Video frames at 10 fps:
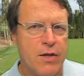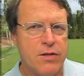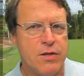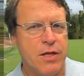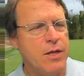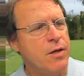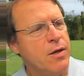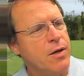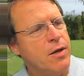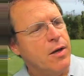is the,
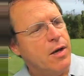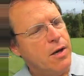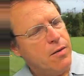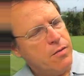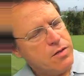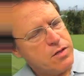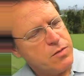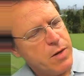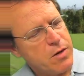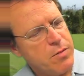uh, this is
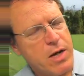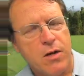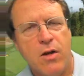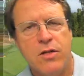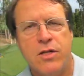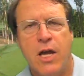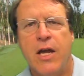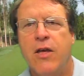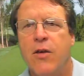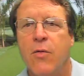a Spectrum Technologies
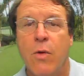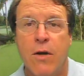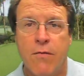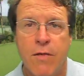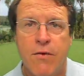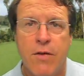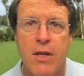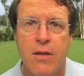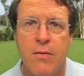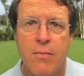IQ
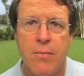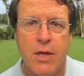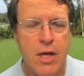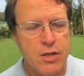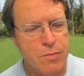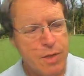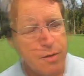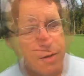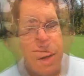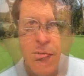150 pH
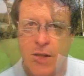meter.